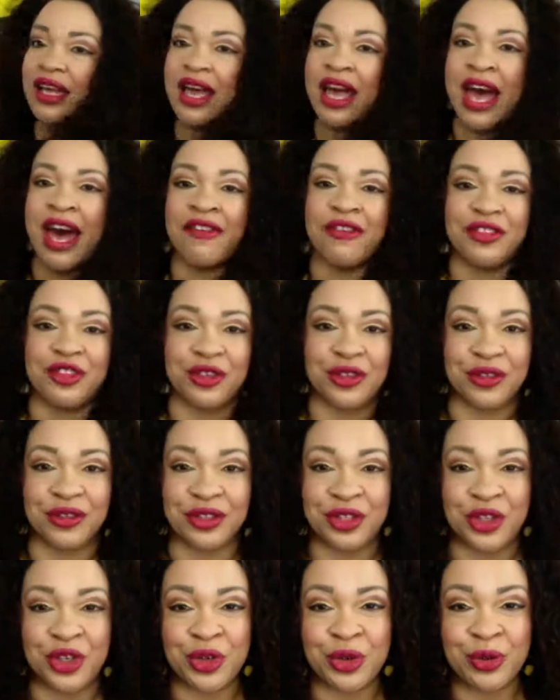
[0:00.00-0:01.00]
after
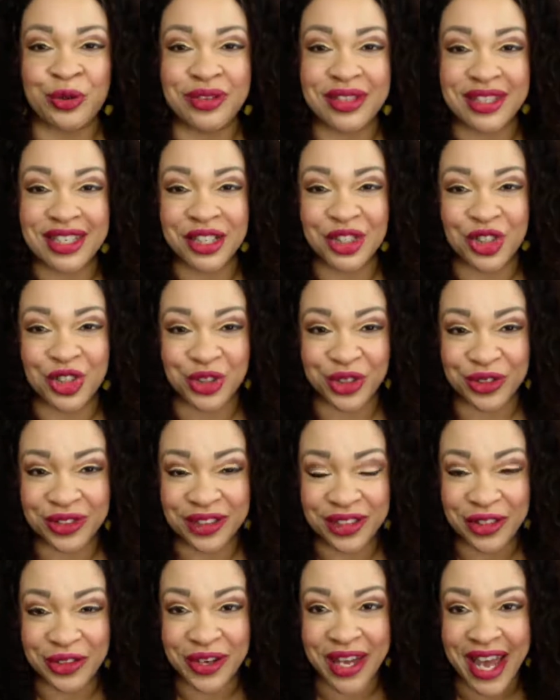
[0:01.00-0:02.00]
noon central,
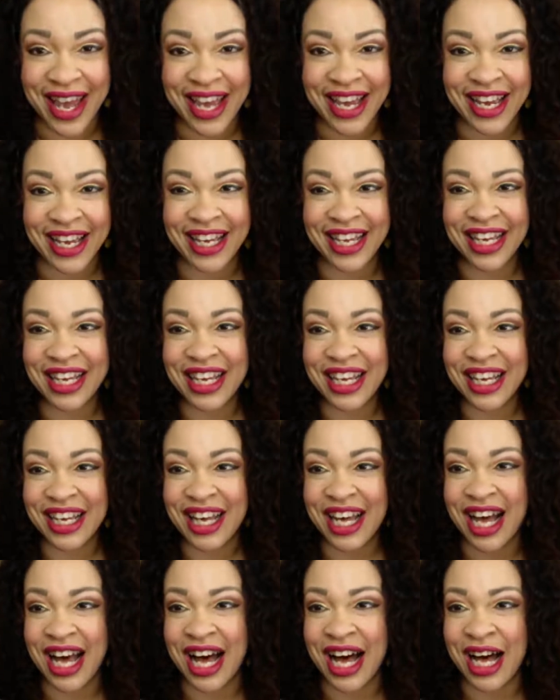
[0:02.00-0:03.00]
okay?
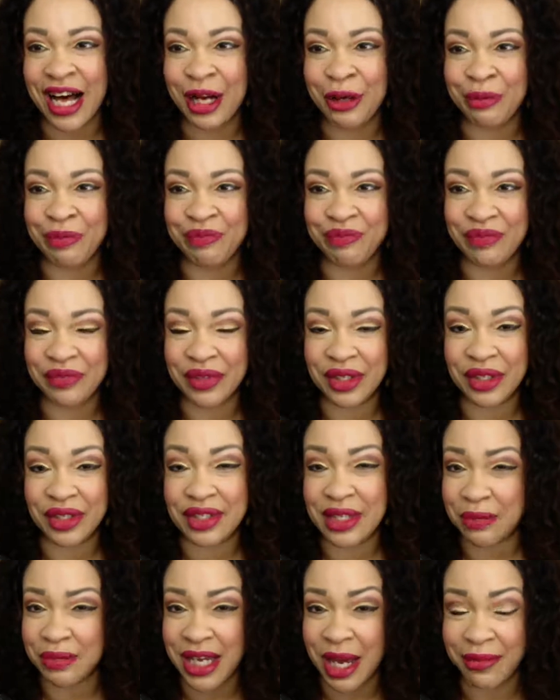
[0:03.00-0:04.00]

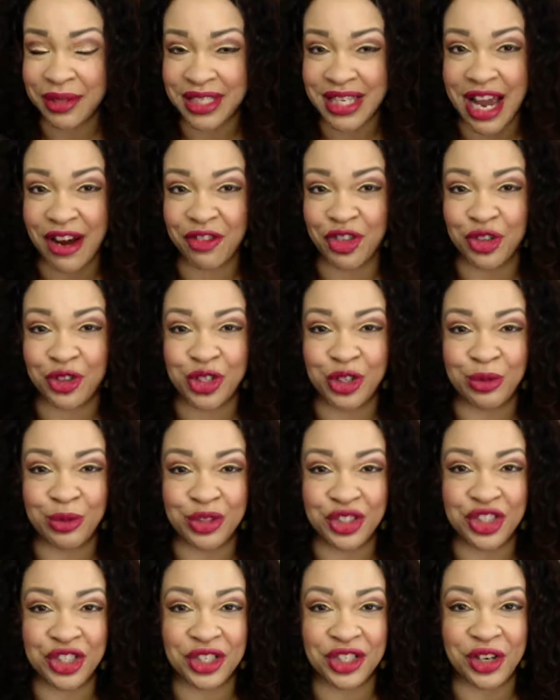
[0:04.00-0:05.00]
Sometime this afternoon
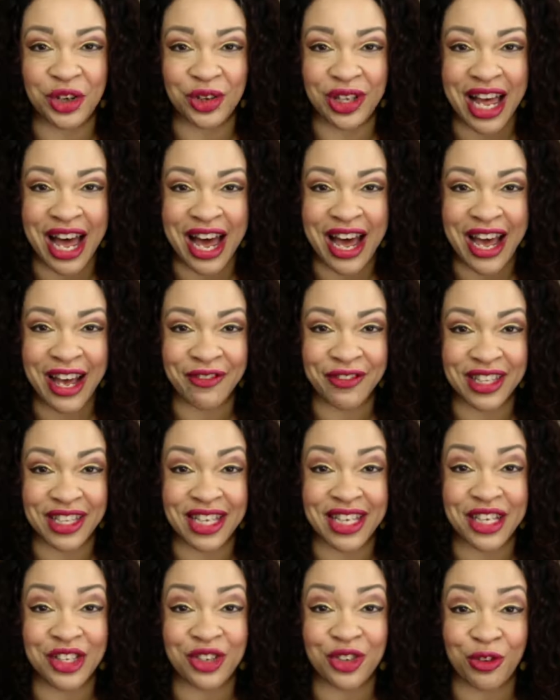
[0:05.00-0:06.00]
should go live. The
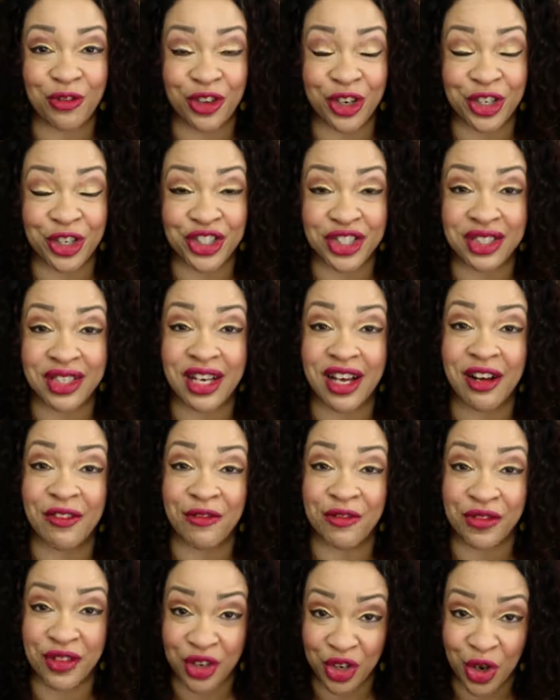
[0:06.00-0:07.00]
Kindle version
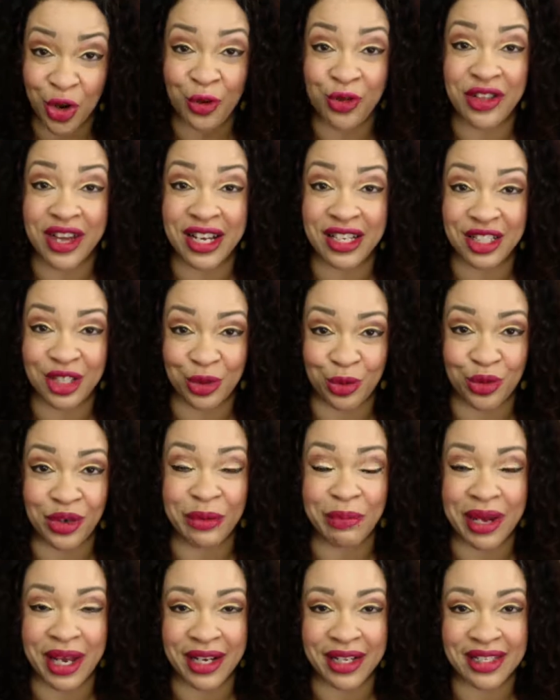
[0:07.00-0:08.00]
of No Thanks the
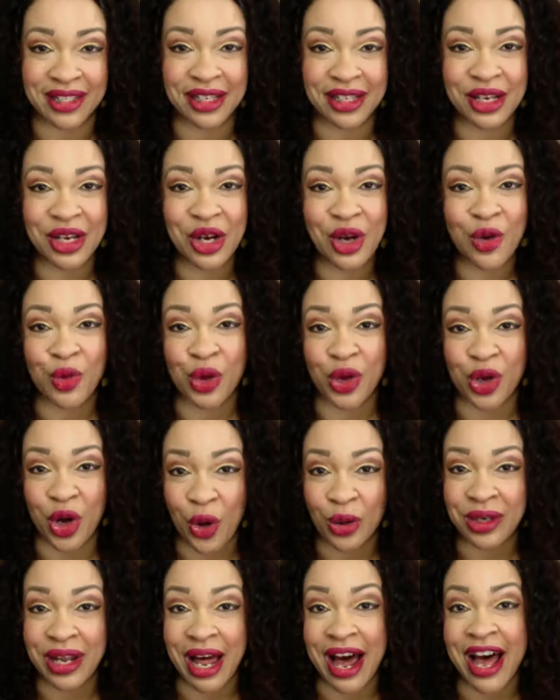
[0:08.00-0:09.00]
Remix will
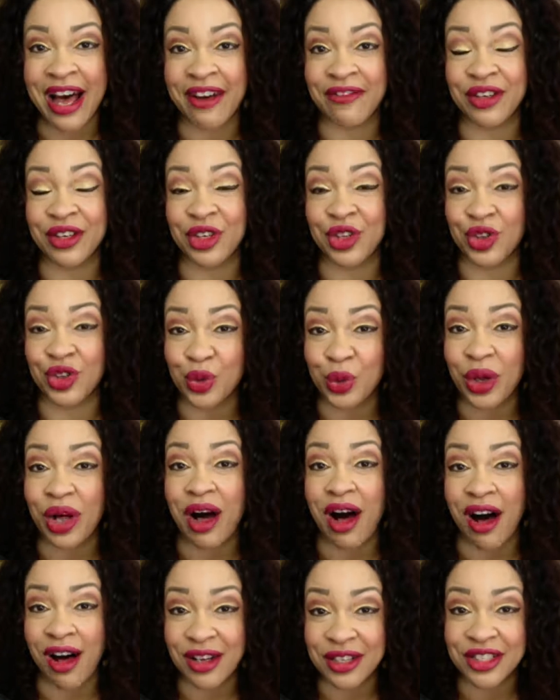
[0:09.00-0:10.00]
go live. You will
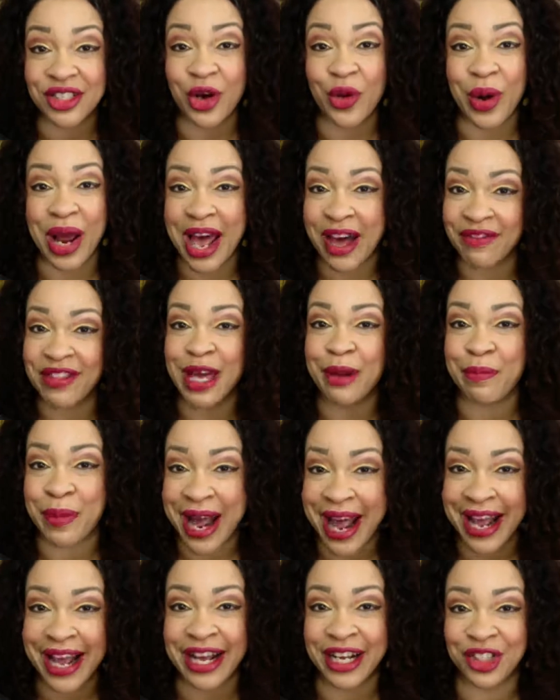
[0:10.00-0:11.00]
also have that
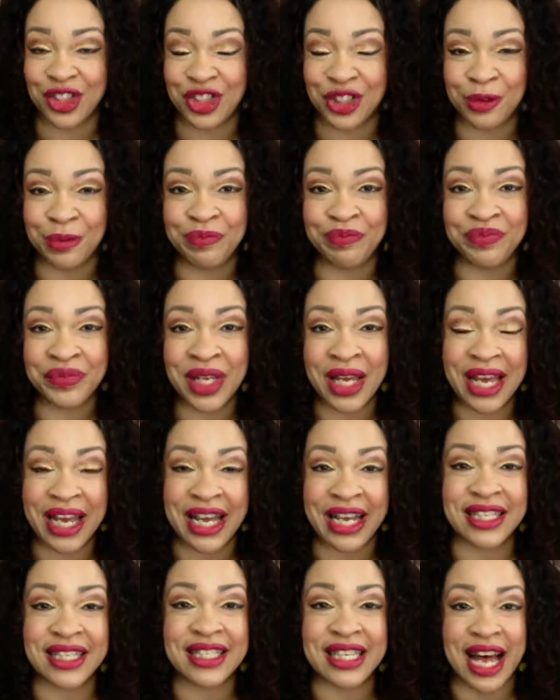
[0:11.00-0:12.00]
page
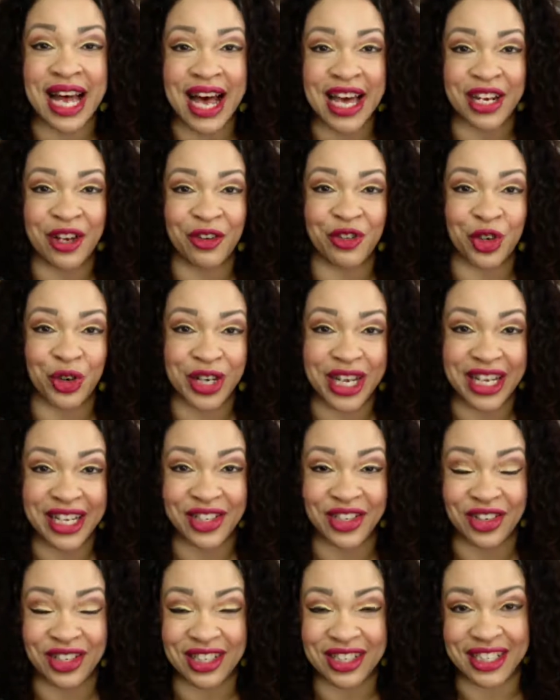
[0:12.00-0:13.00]
inside of your
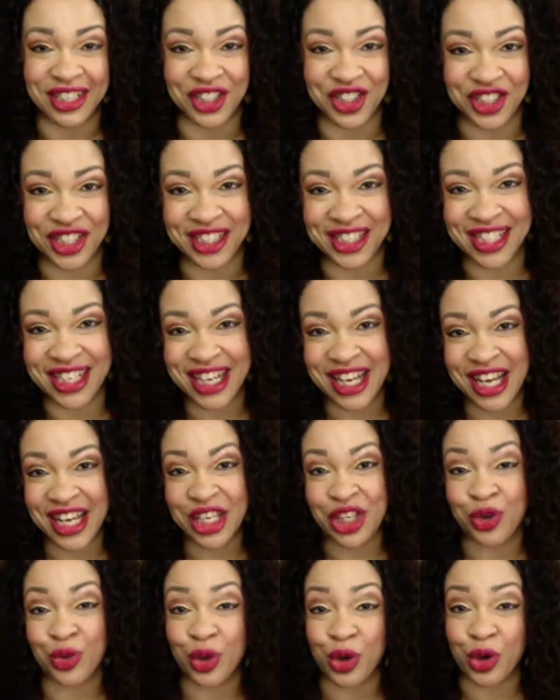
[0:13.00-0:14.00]
Kindle edition.
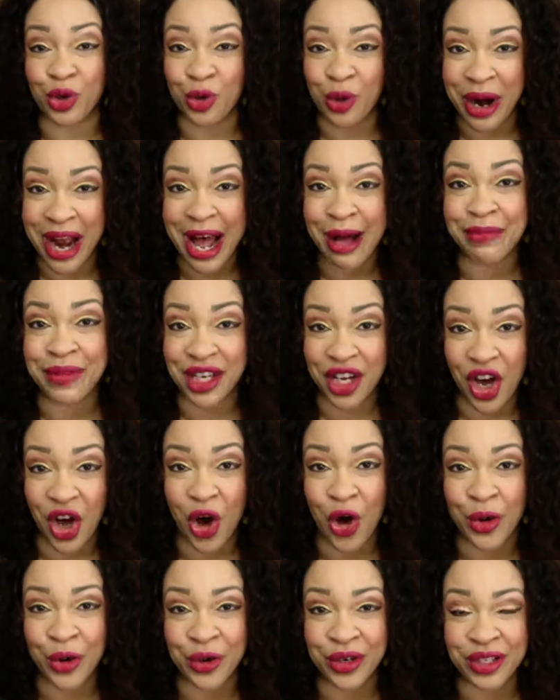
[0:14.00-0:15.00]
You will grab the
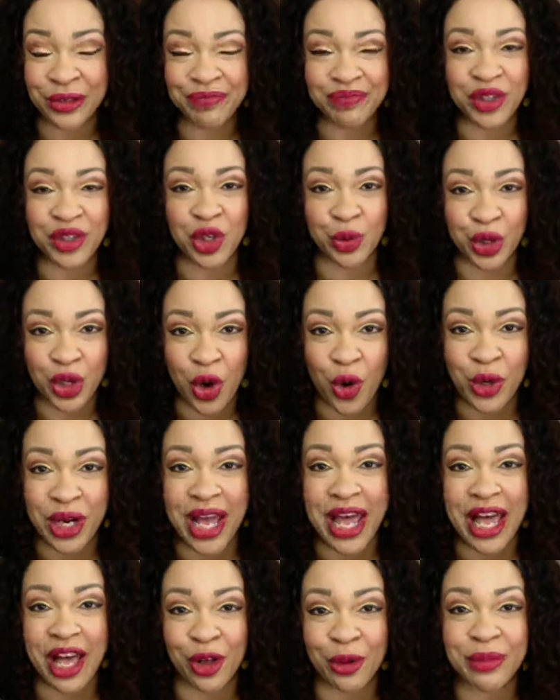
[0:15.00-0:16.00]
code. You will go to
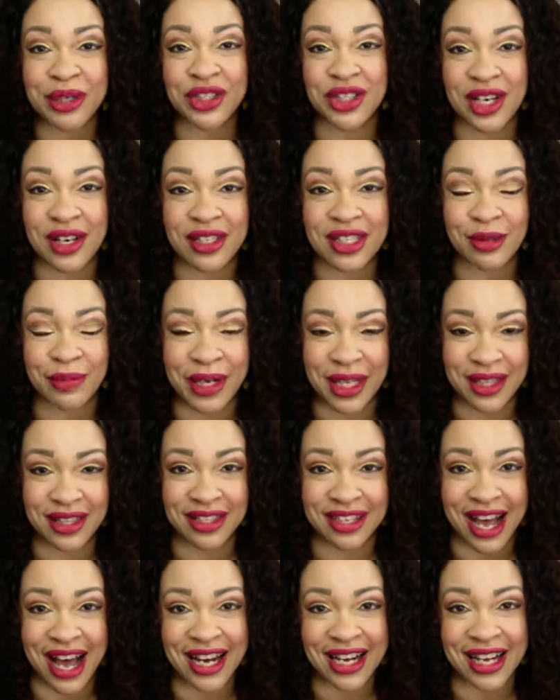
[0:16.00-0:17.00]

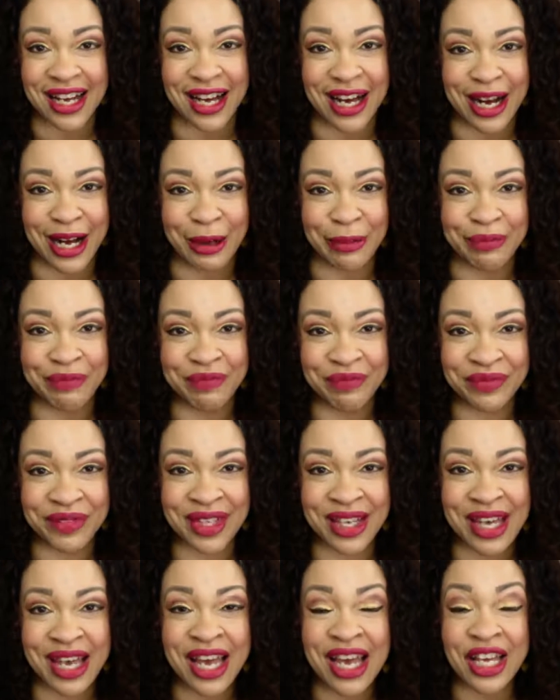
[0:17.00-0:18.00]
lmichellesmith.com.
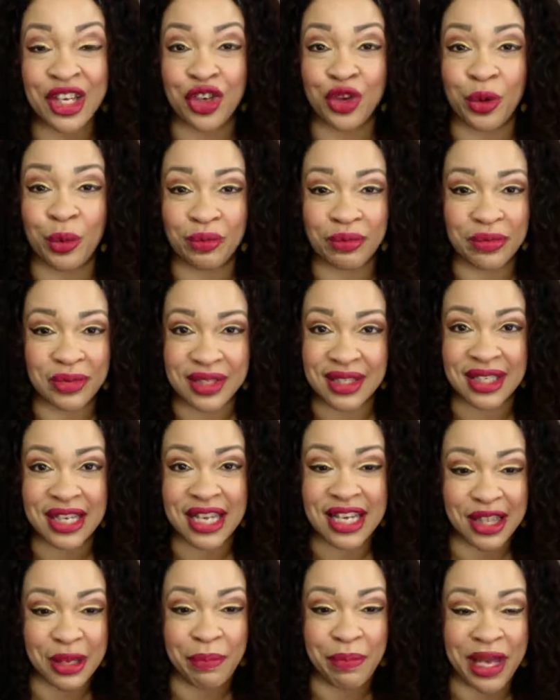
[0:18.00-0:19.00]
You'll
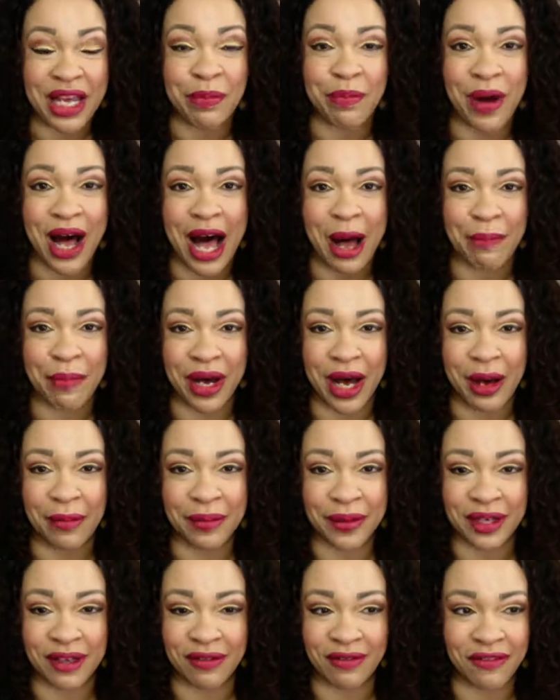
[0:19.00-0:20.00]
see the big
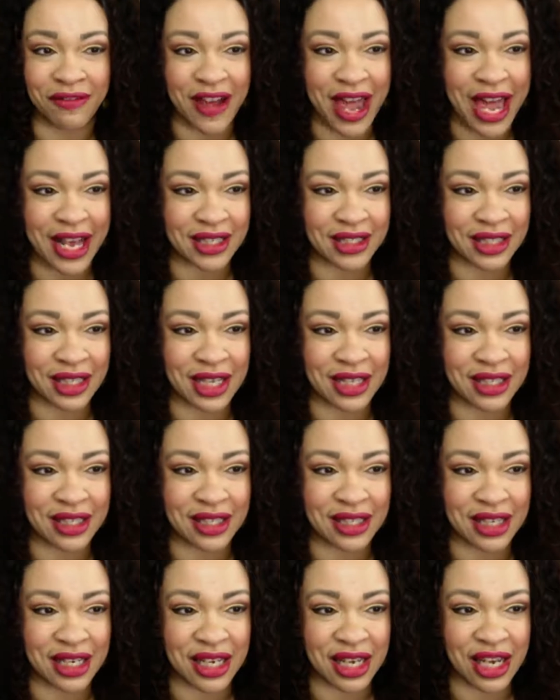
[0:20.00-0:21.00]
pop-up. In fact, let's
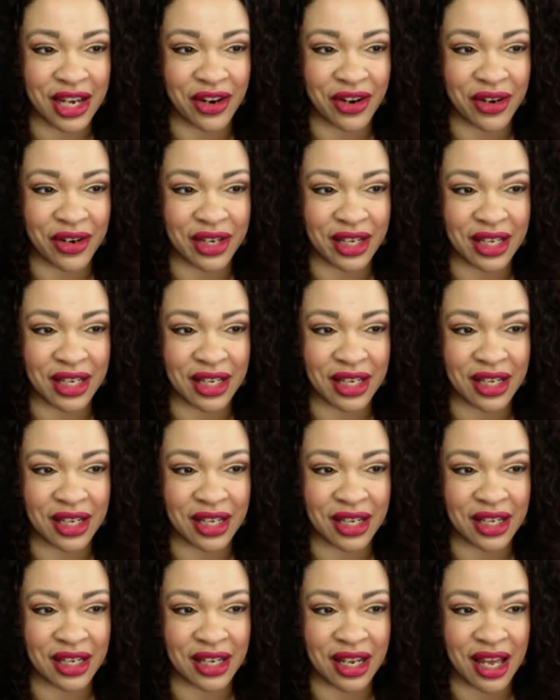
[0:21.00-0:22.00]
see here.
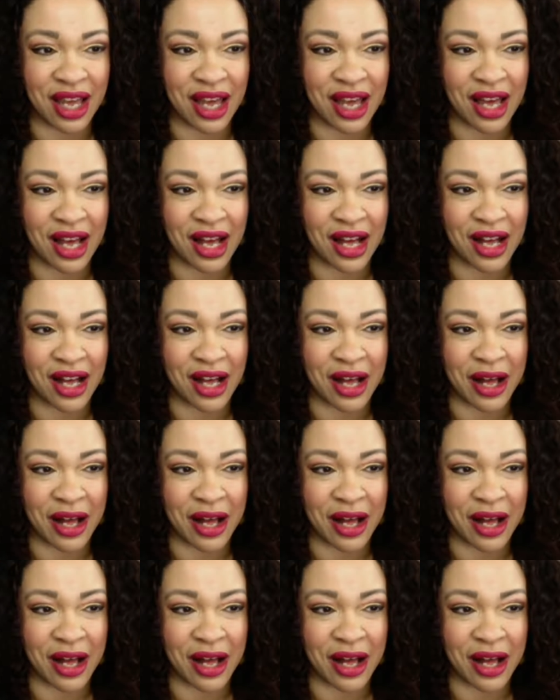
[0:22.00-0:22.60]
Yeah.